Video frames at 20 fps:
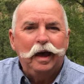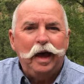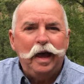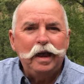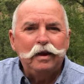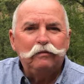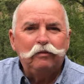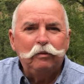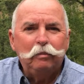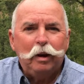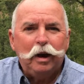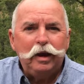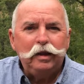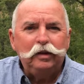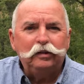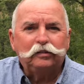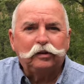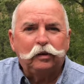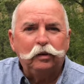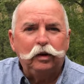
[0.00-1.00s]
Hi,
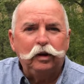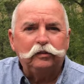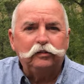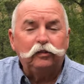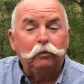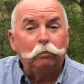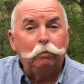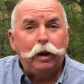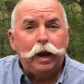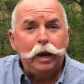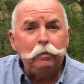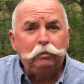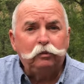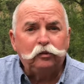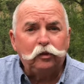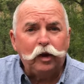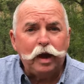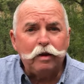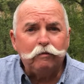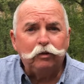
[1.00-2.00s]
everybody. It's Chris from
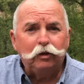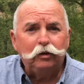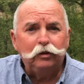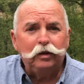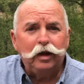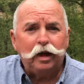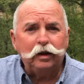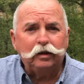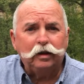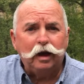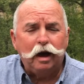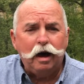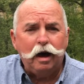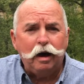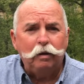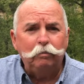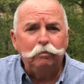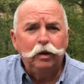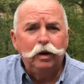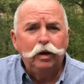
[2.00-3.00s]

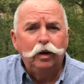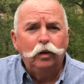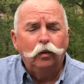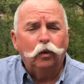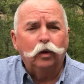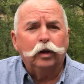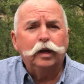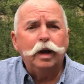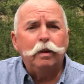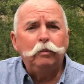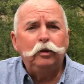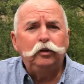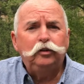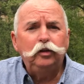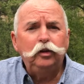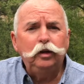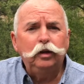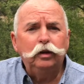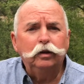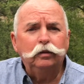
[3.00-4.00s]
PipesTraveler.com. We're coming
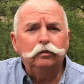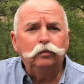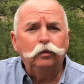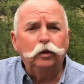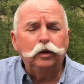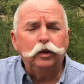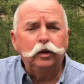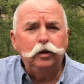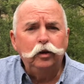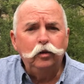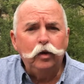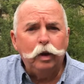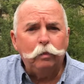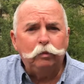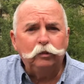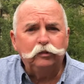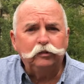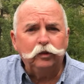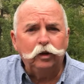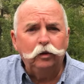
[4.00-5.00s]
to you with a new
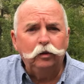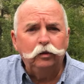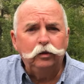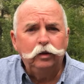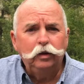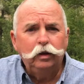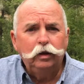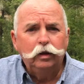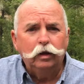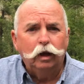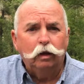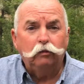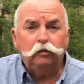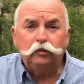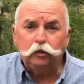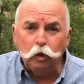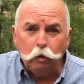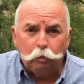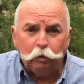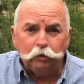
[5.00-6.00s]
episode of
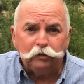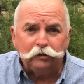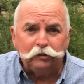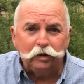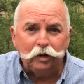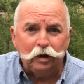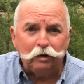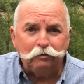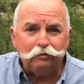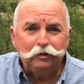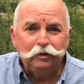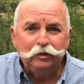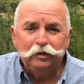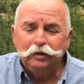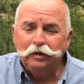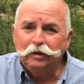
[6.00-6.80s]
Stupid Stuff.